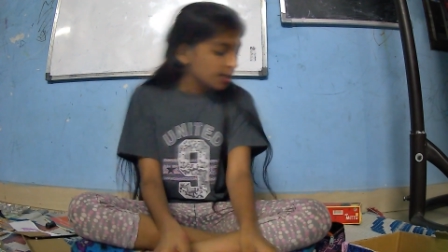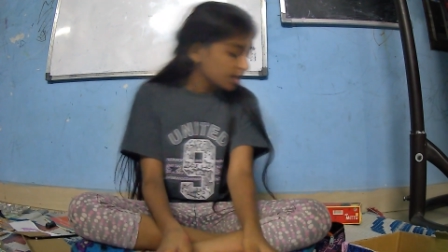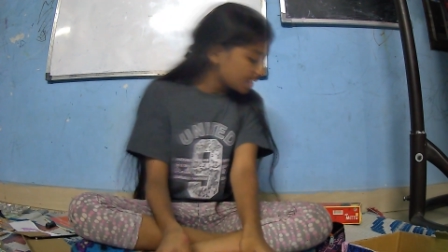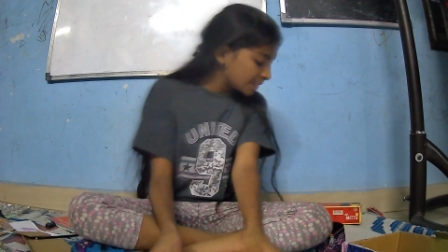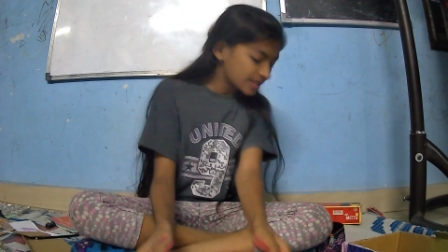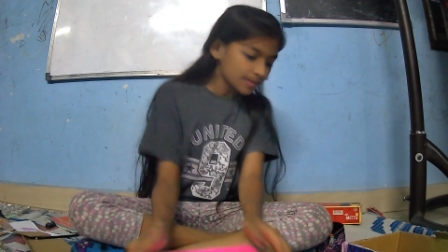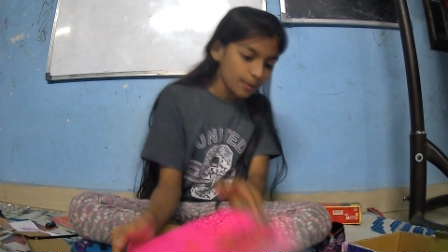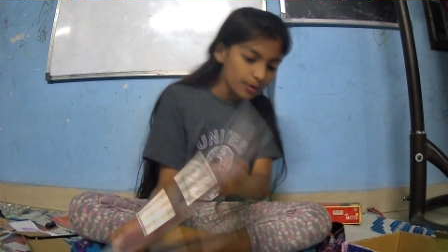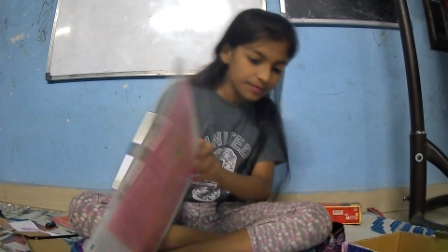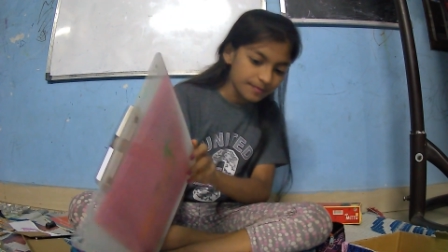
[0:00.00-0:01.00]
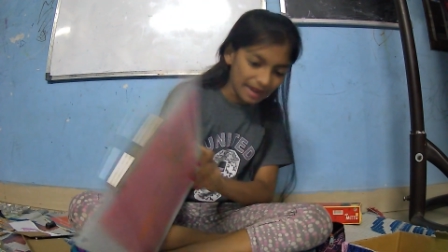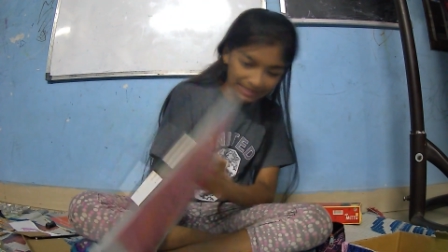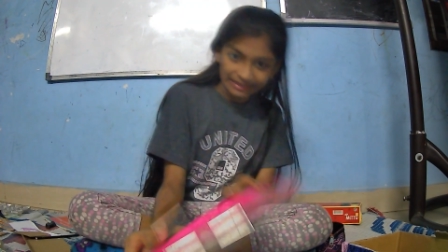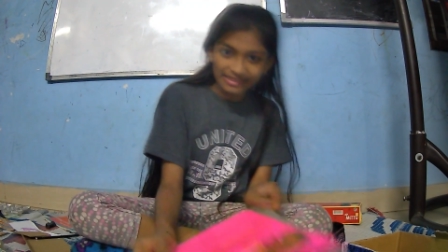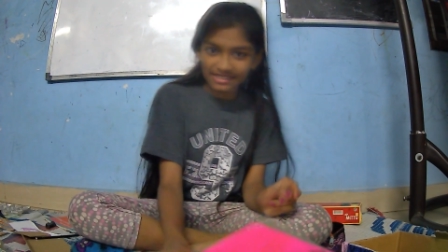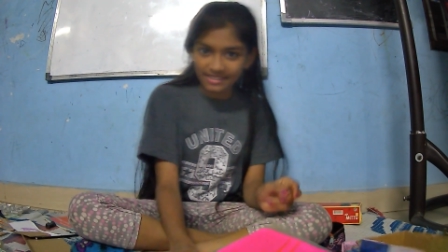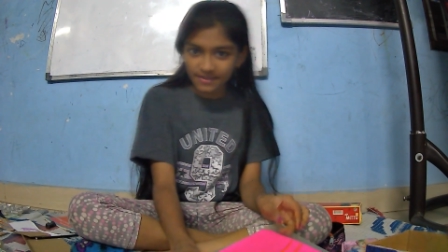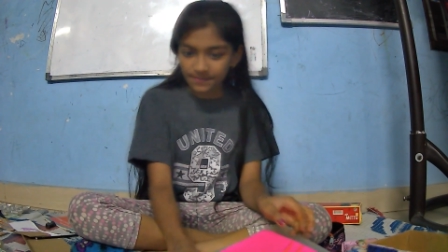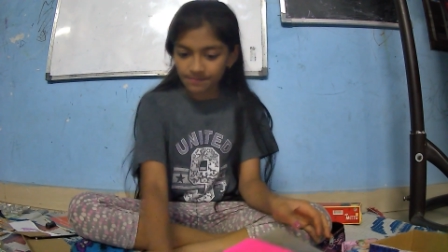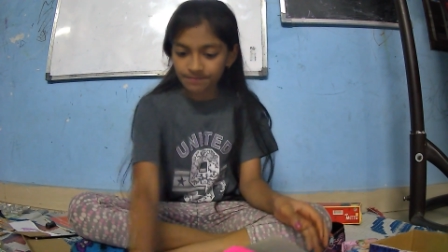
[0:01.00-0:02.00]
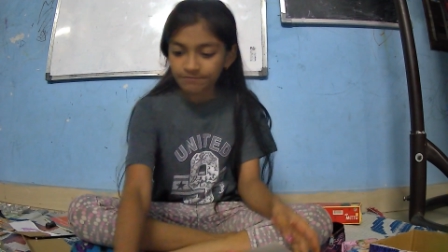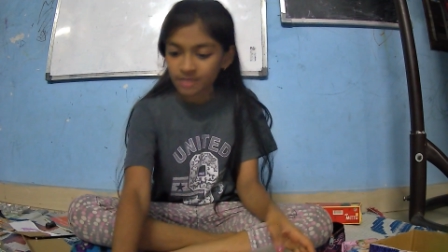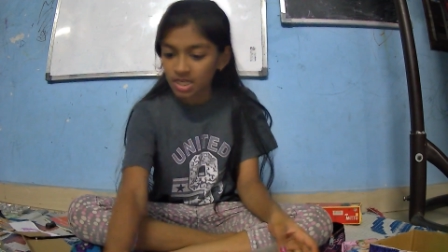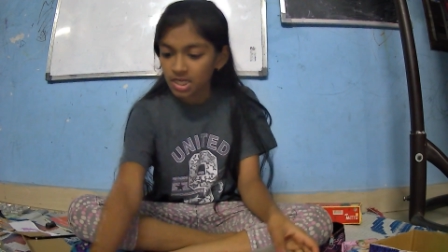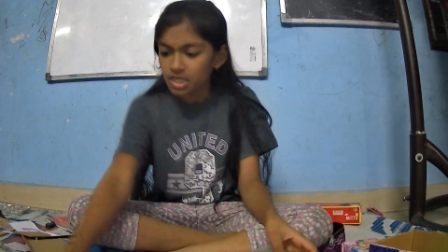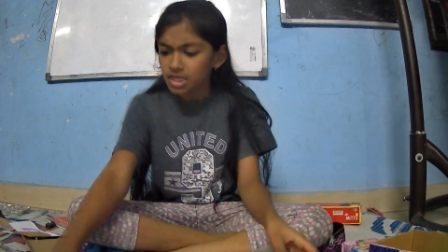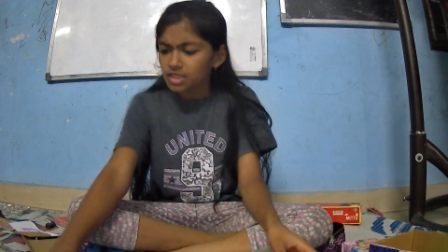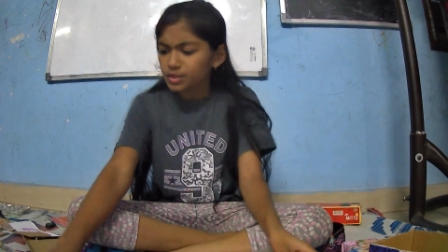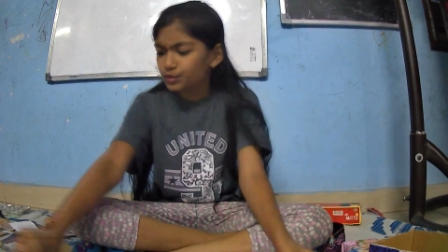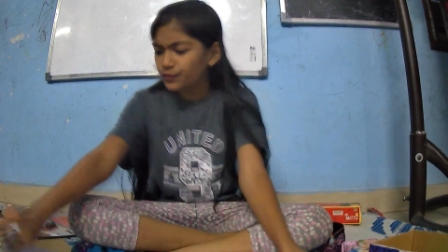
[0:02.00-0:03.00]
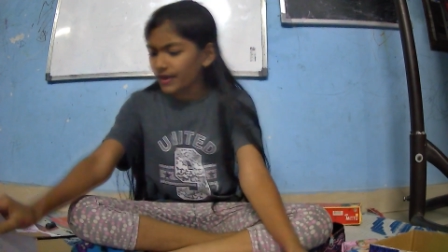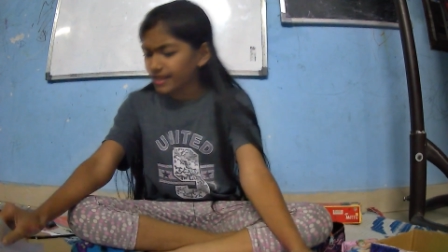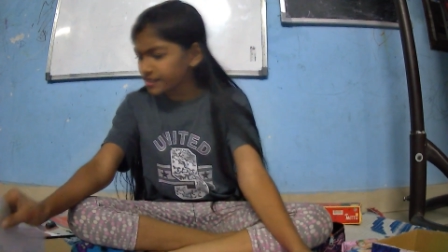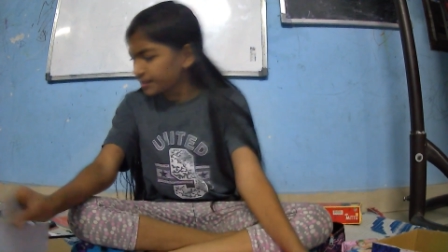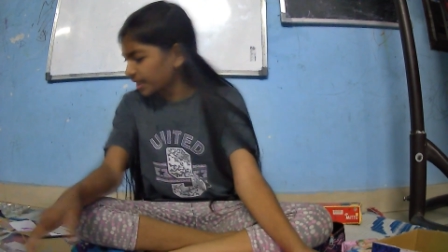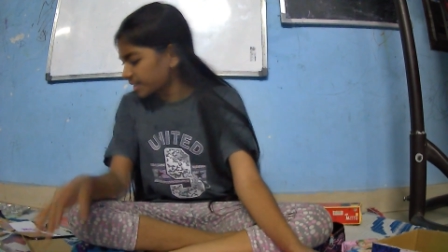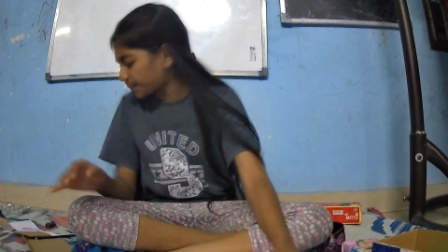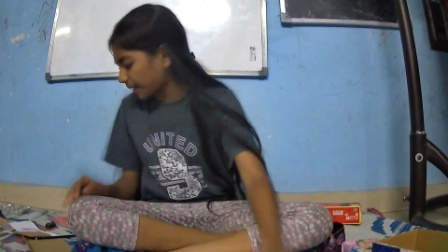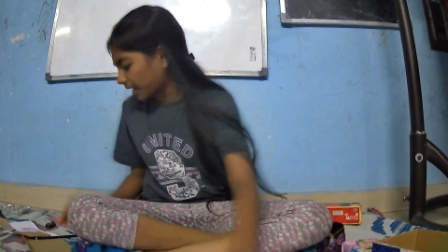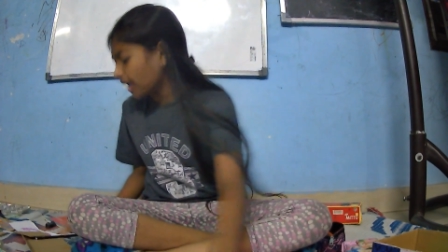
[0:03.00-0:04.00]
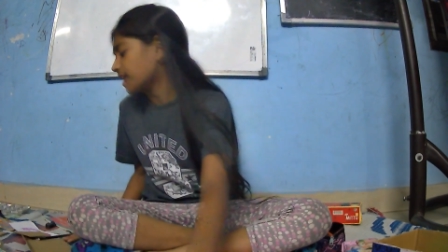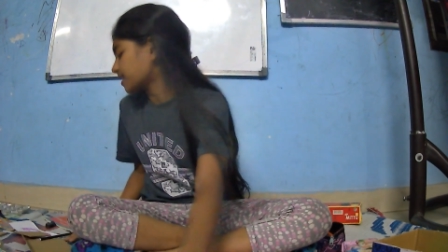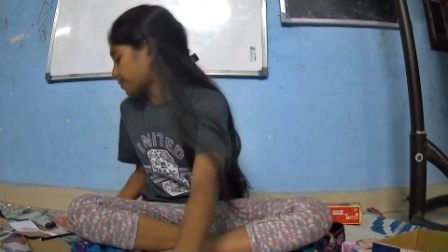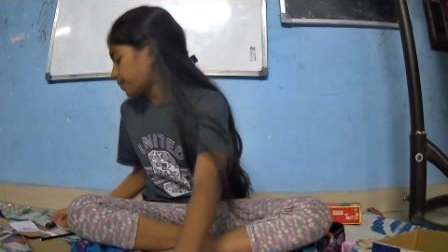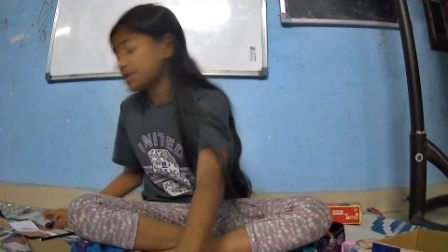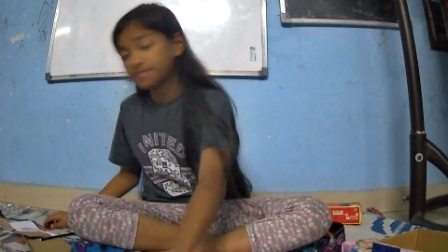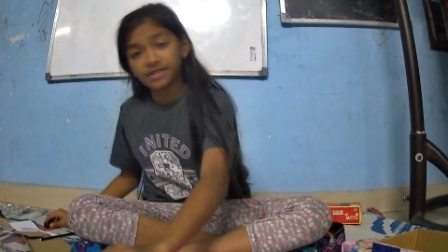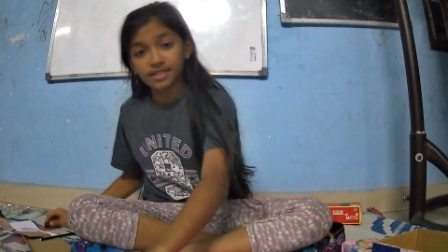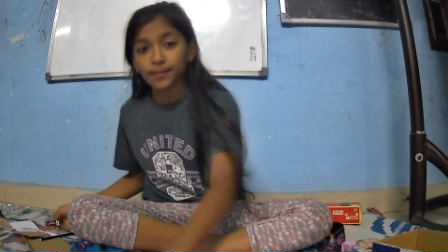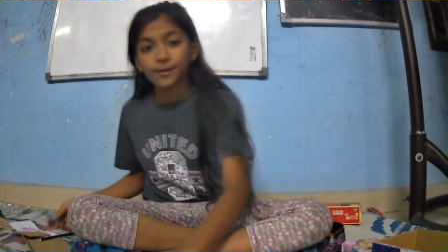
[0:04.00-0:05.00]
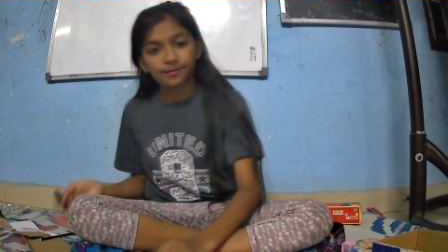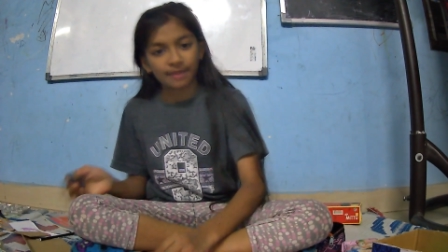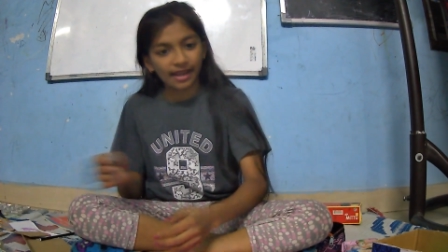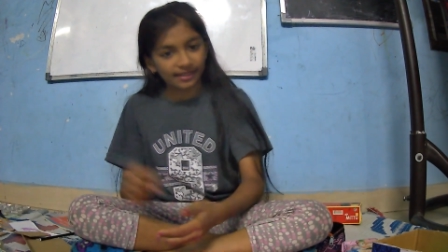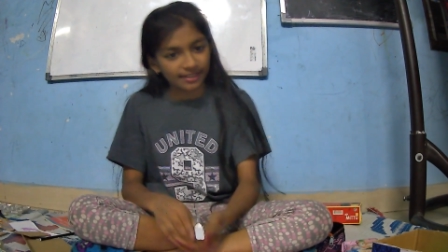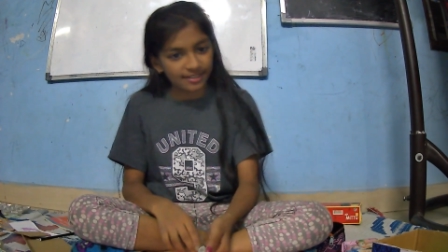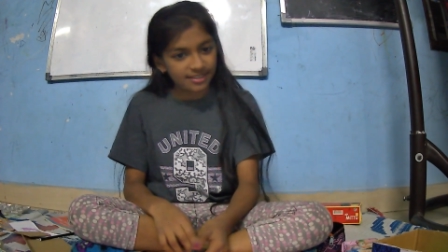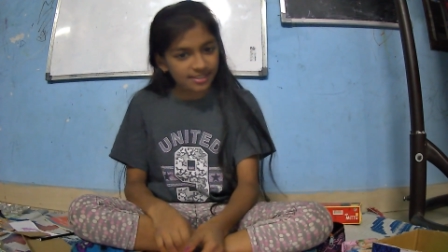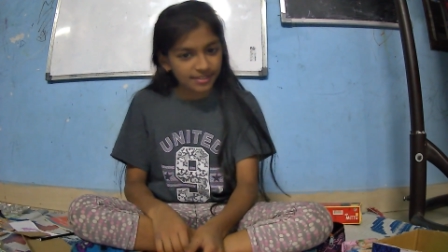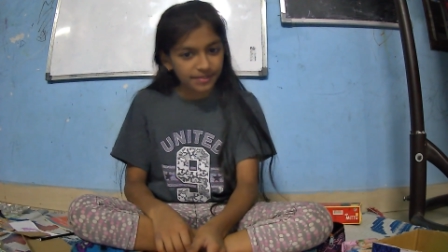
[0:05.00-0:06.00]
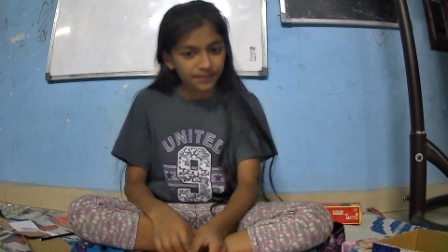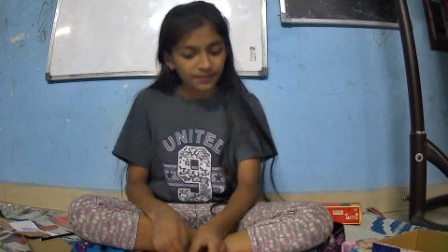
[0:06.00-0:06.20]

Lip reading: So it's about magnetism. So we could experiment about magnets.